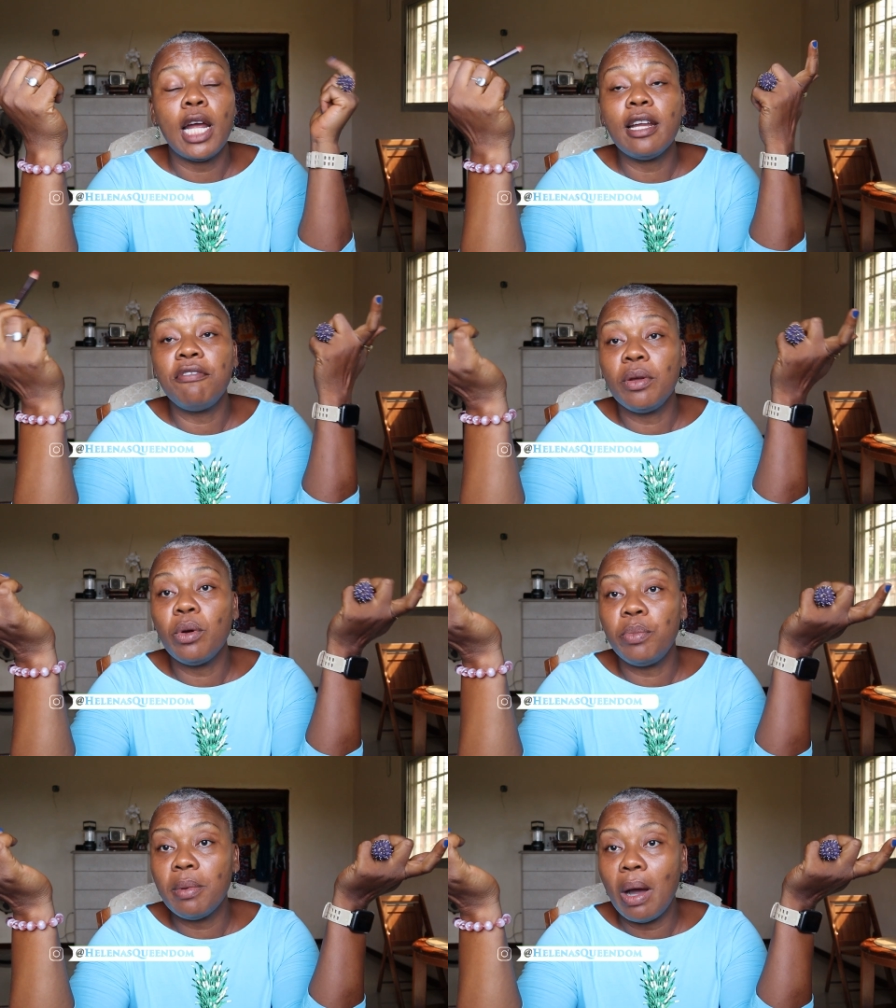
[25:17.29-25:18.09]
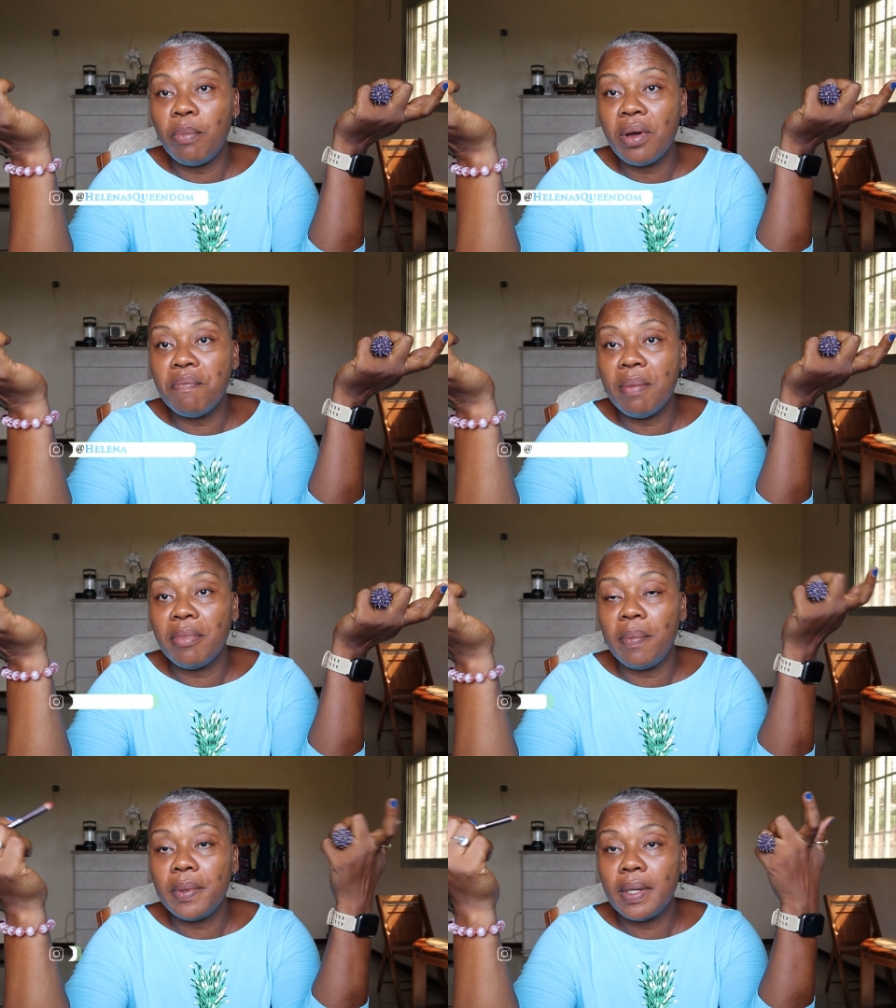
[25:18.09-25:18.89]
I definitely will be, I'll be a
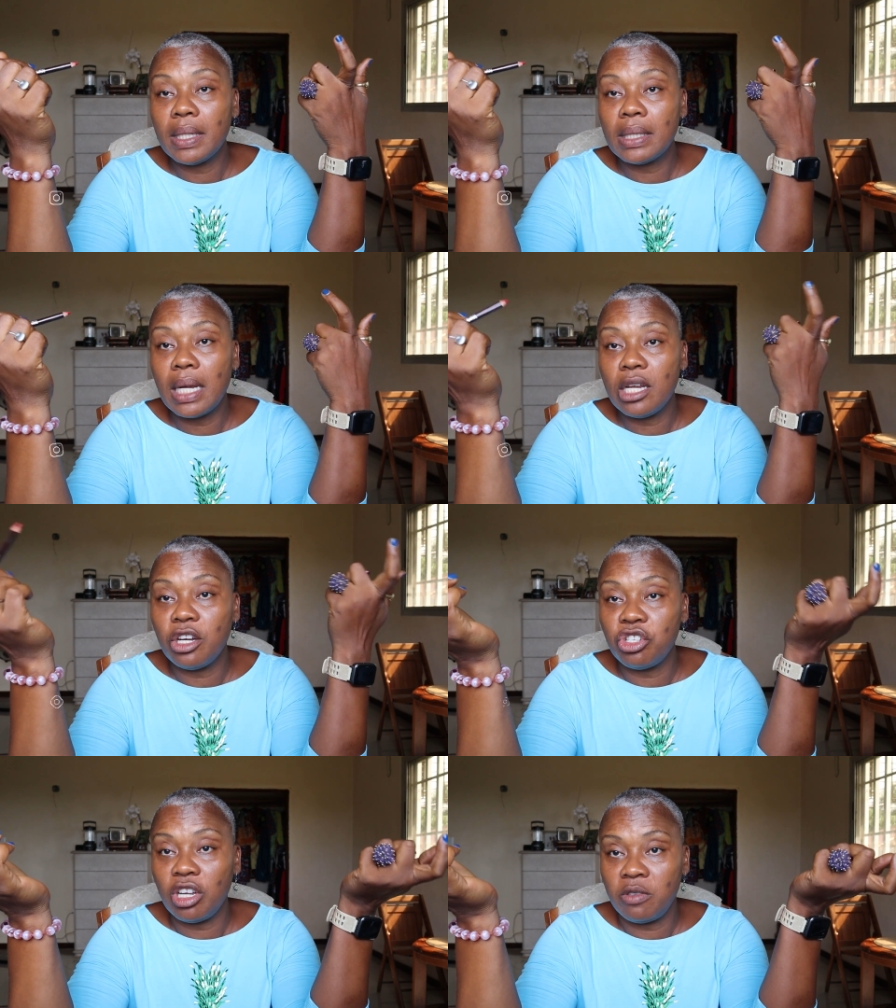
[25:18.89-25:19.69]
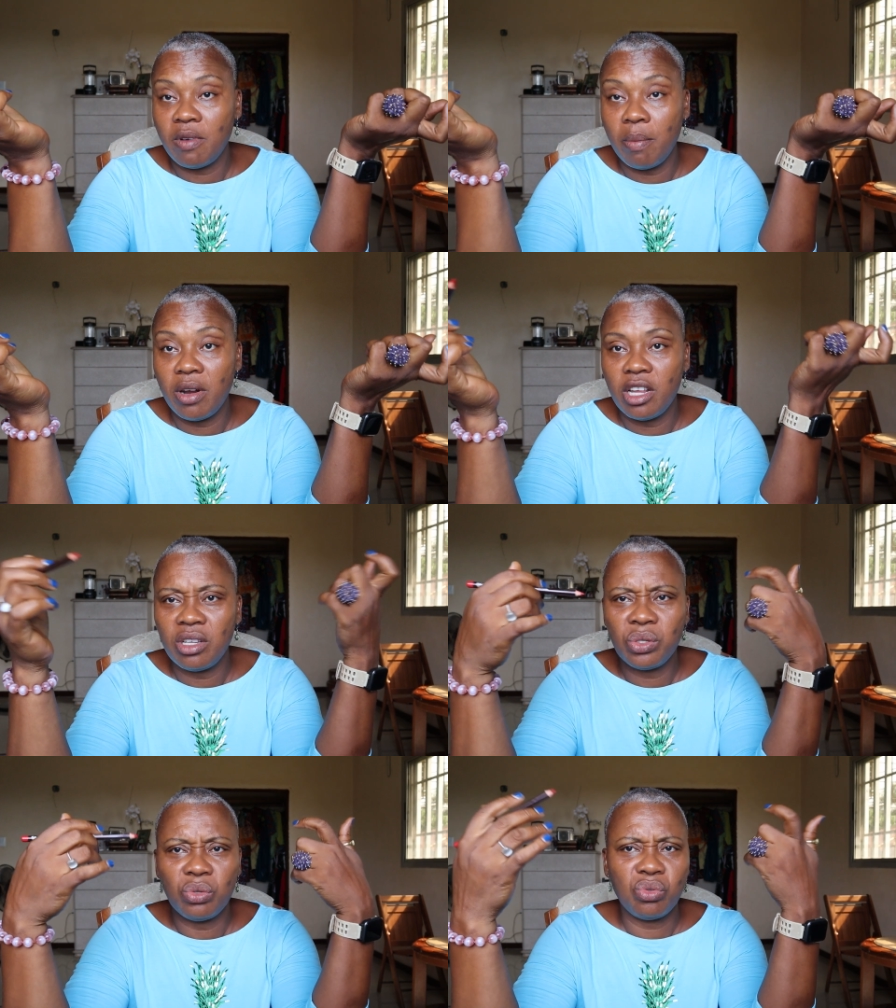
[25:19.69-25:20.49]
member because I need a church family
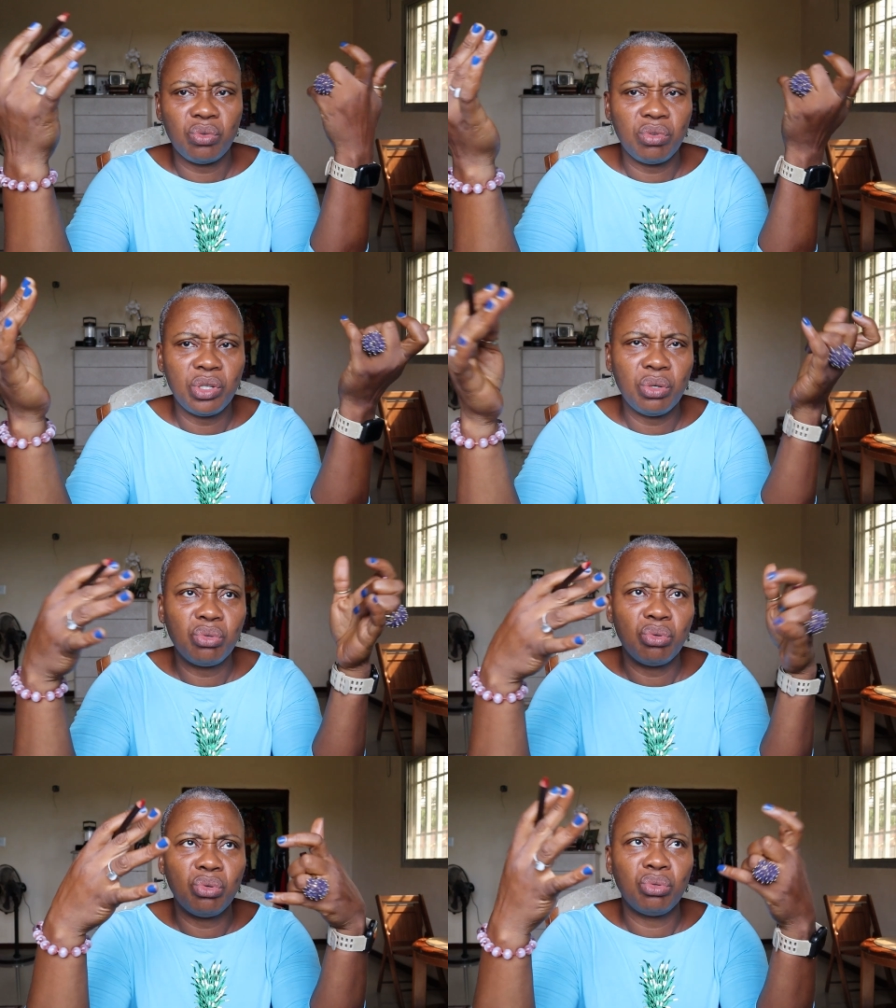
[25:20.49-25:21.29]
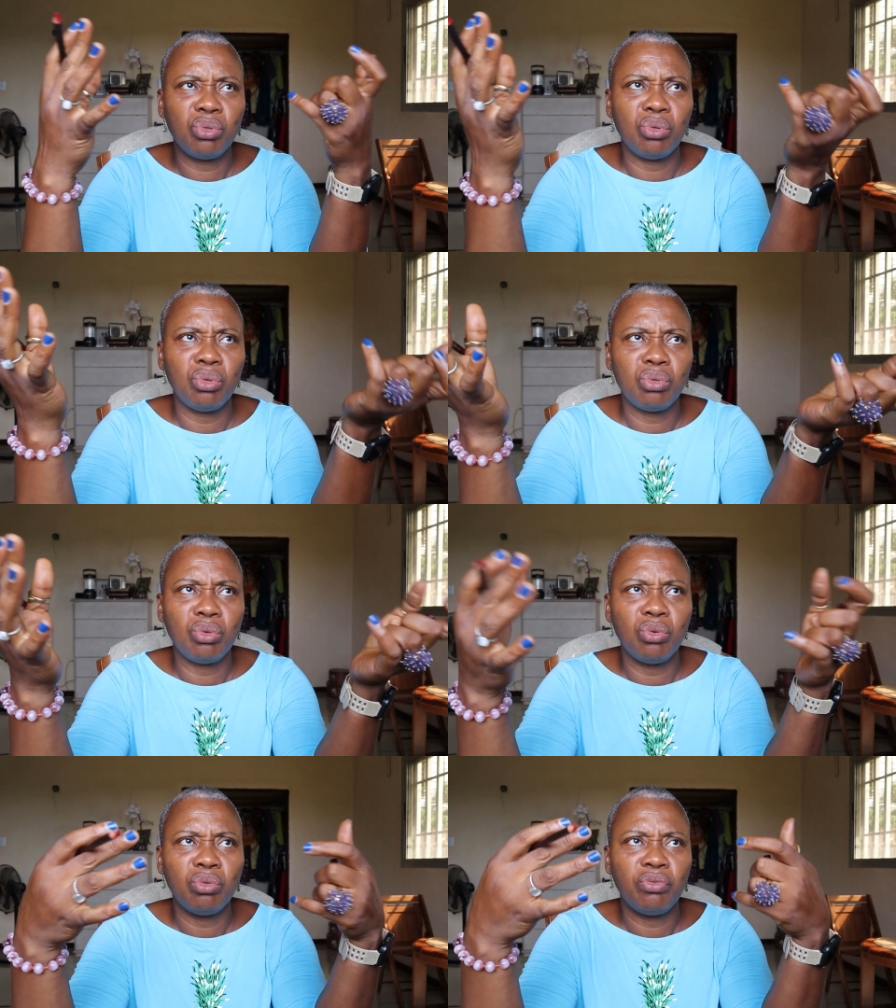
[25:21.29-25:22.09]
just to, you know, to, to,
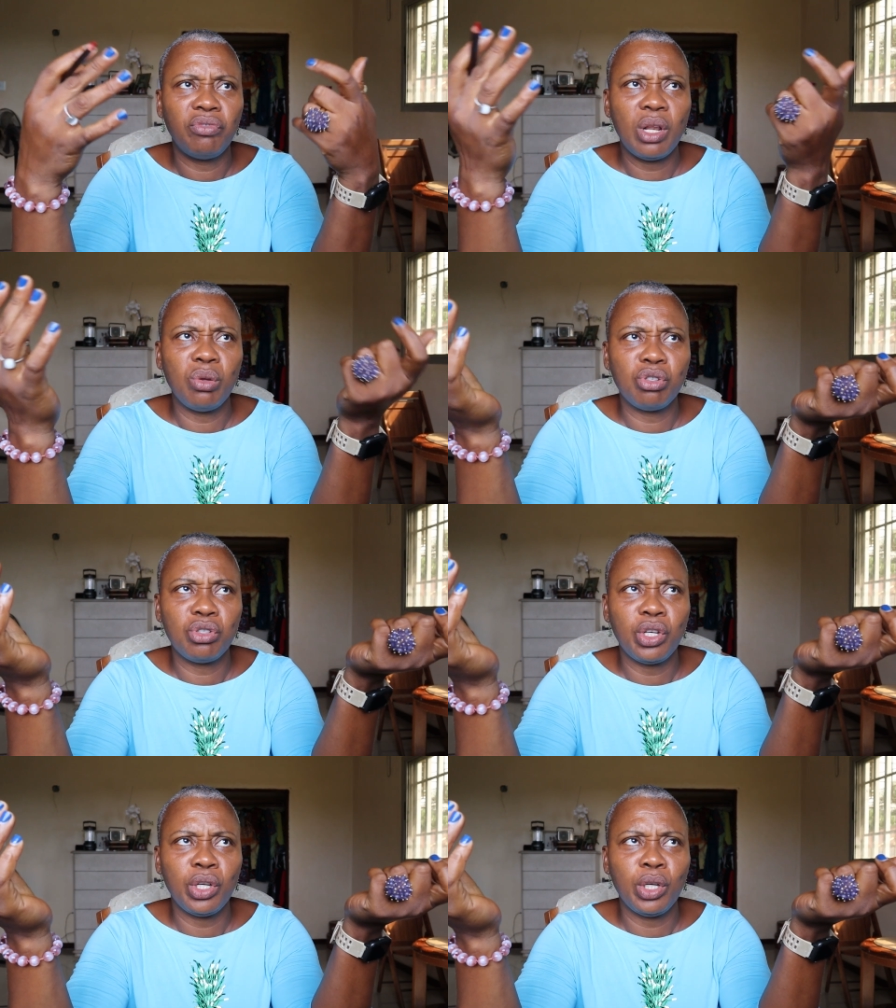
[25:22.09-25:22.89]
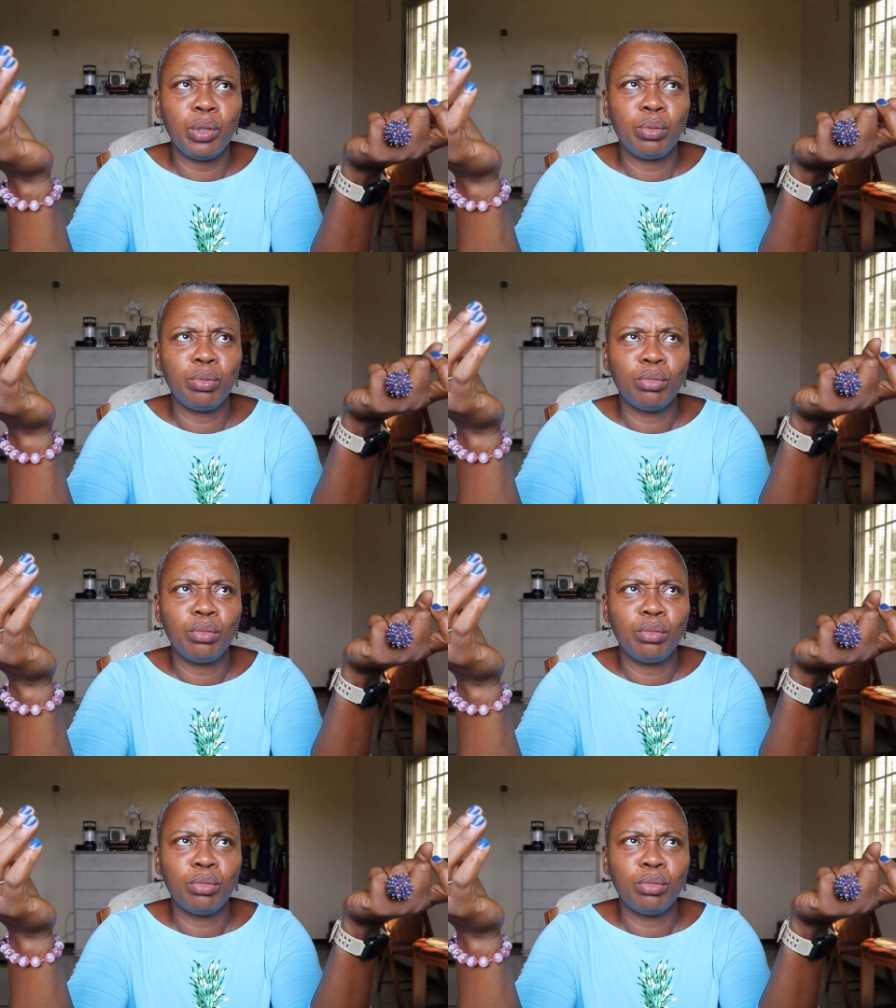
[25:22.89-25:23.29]
to fellowship,